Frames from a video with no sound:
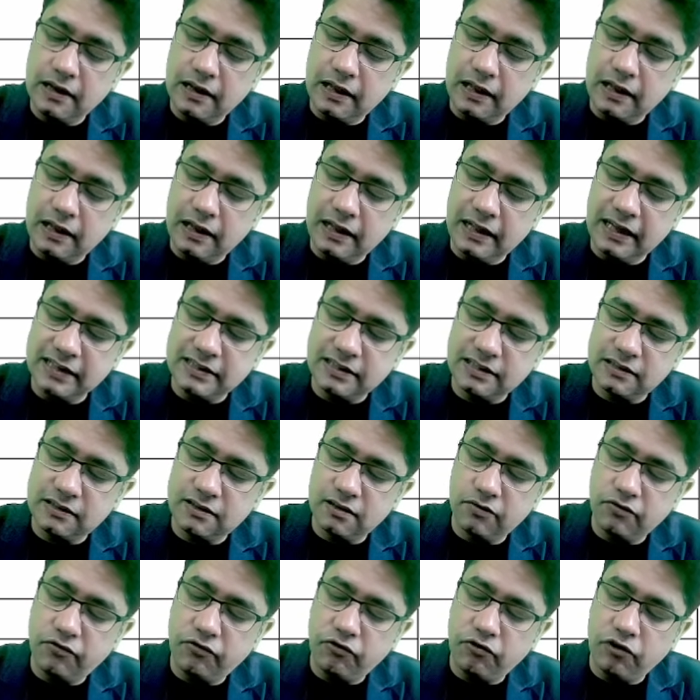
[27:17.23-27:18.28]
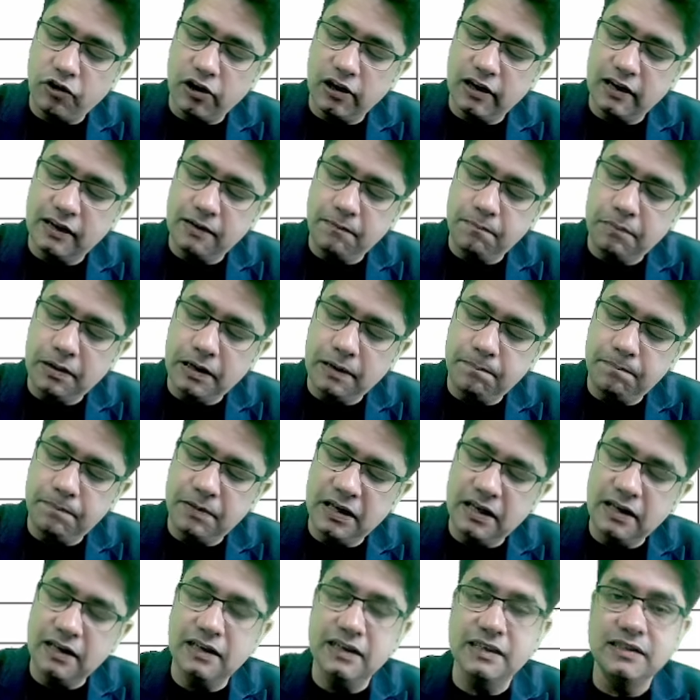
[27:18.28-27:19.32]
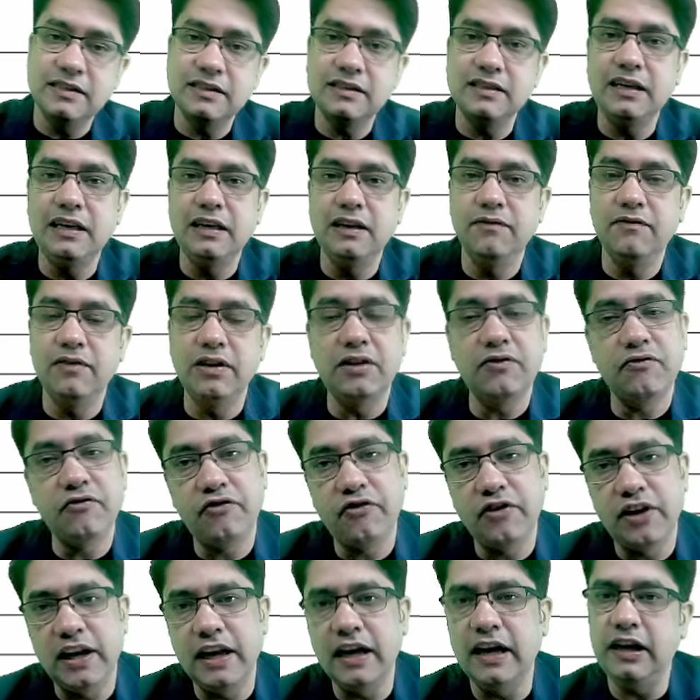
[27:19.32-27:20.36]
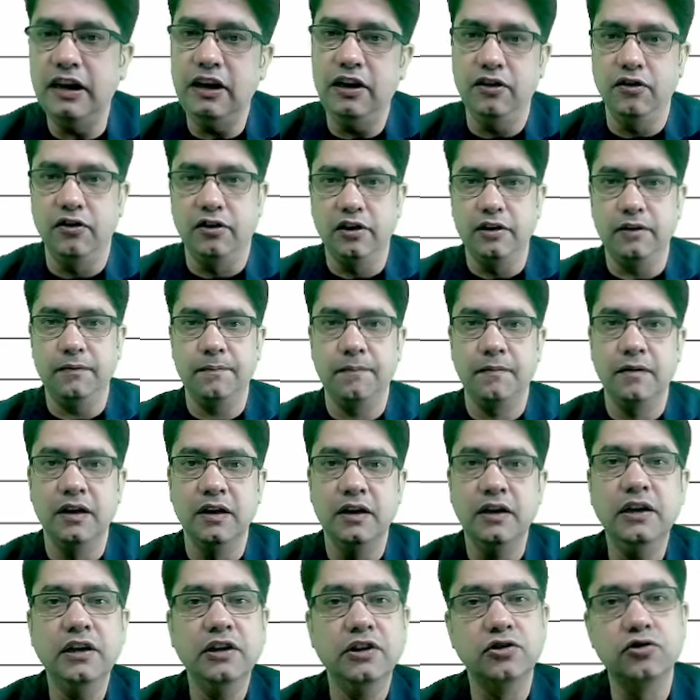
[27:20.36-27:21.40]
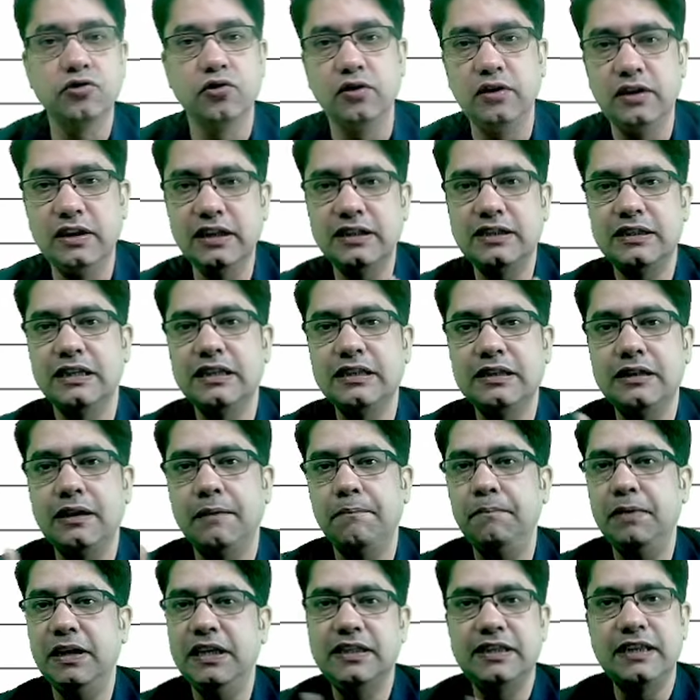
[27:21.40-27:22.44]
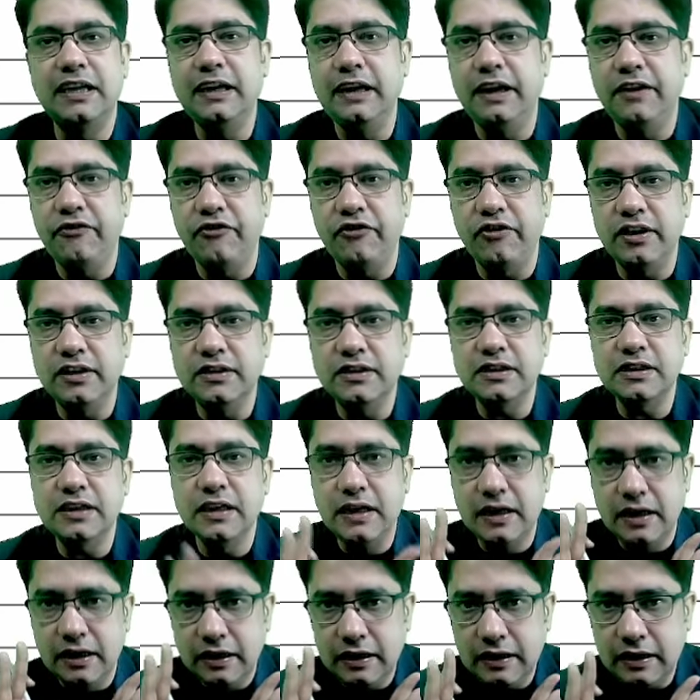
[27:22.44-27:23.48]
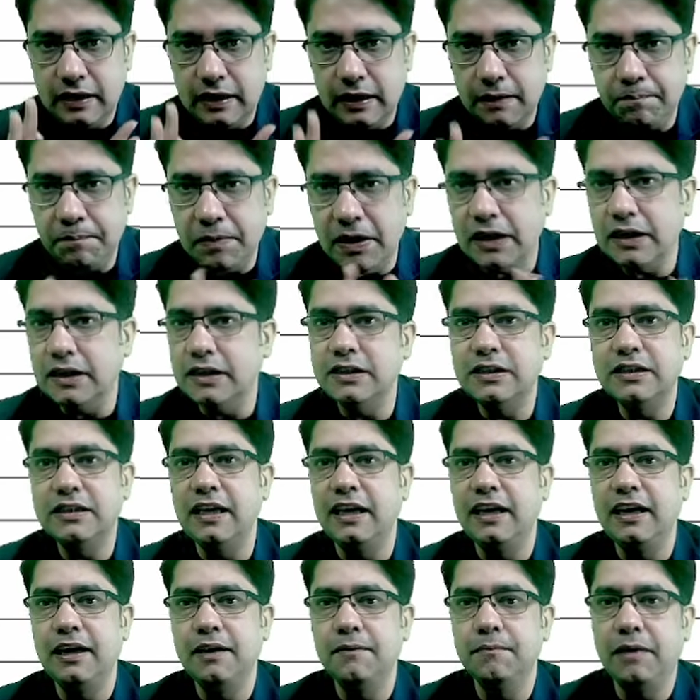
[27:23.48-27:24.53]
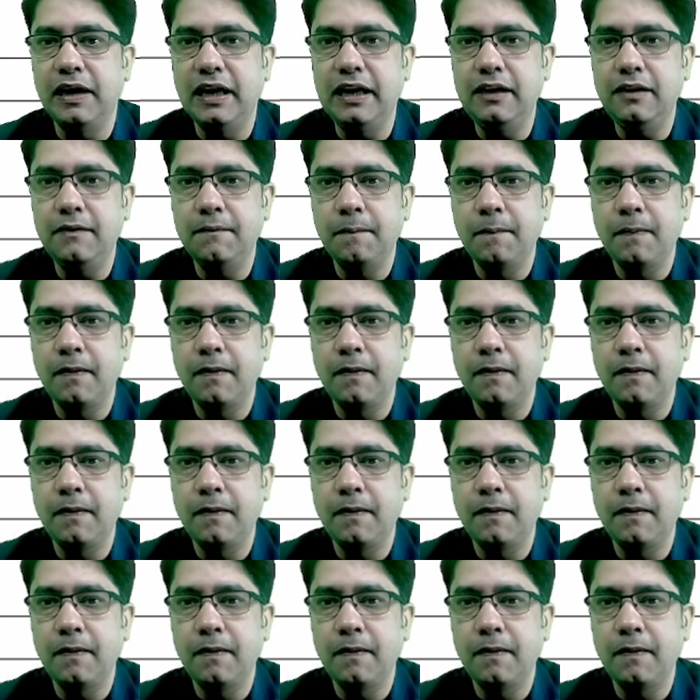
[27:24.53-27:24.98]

Less fall in BP is seen with finerenone. So this is the basic difference. Keeping this thing in mind,